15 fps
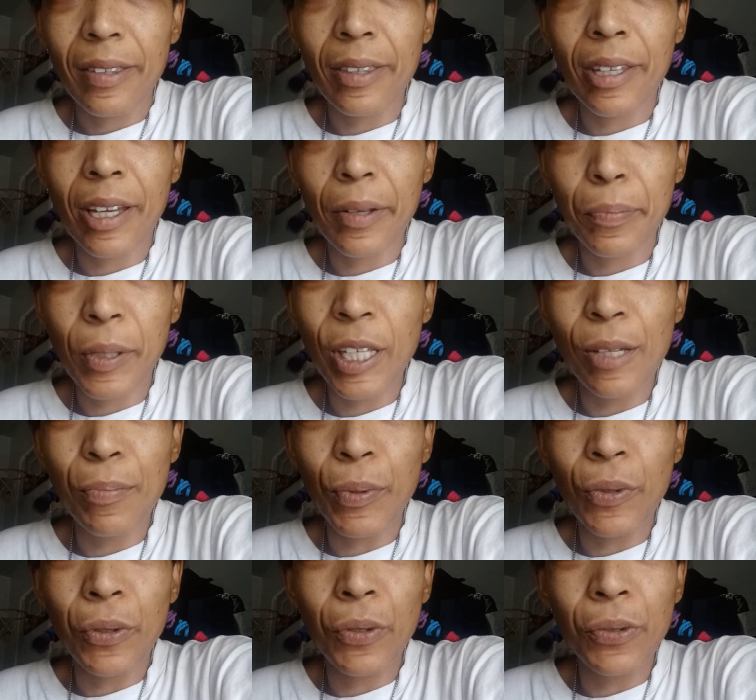that
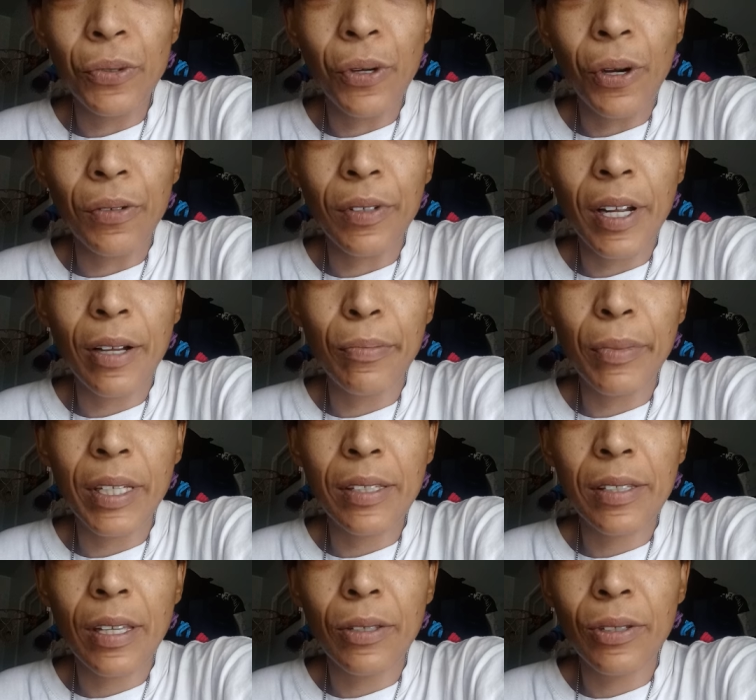people who are around
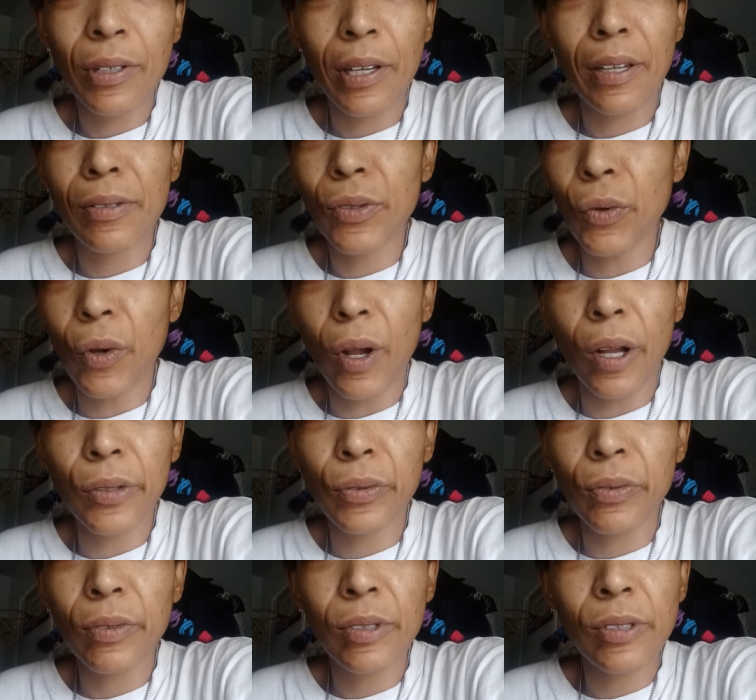me say, Yeah, you've gone
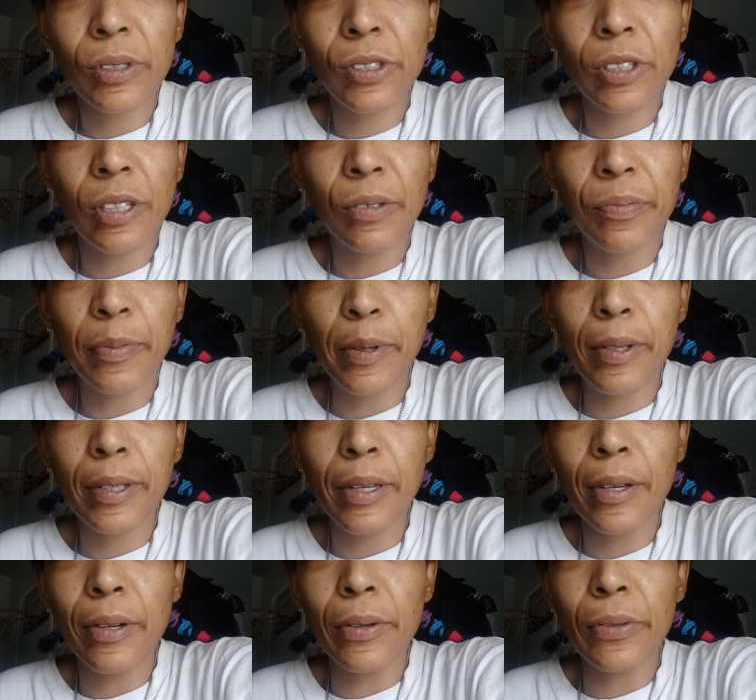through this shit for
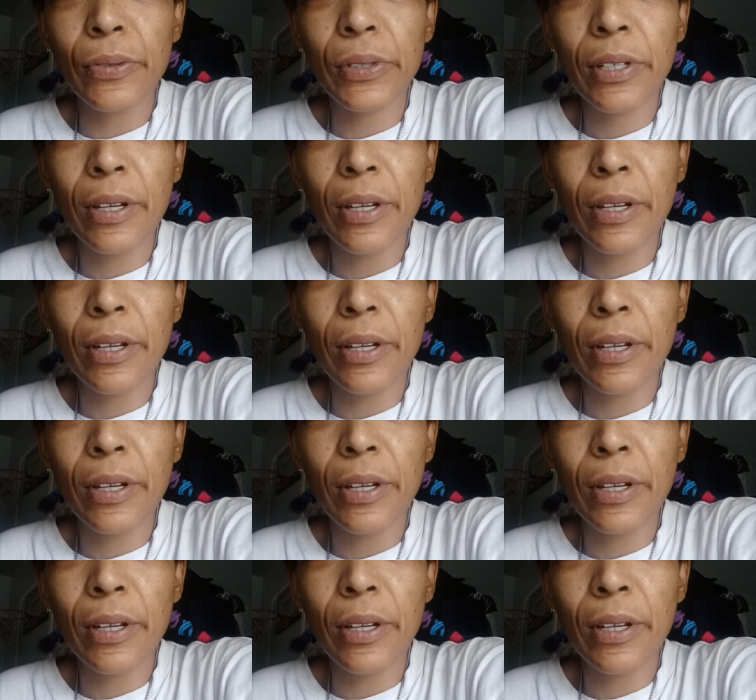years.